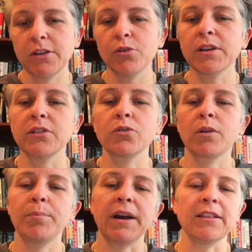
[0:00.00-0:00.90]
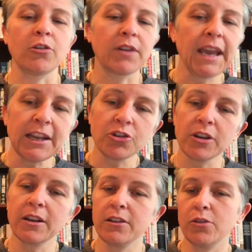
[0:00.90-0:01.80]
You can sort by
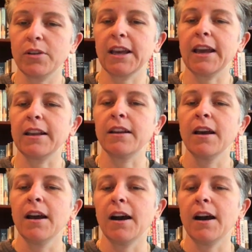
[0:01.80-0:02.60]
location, you can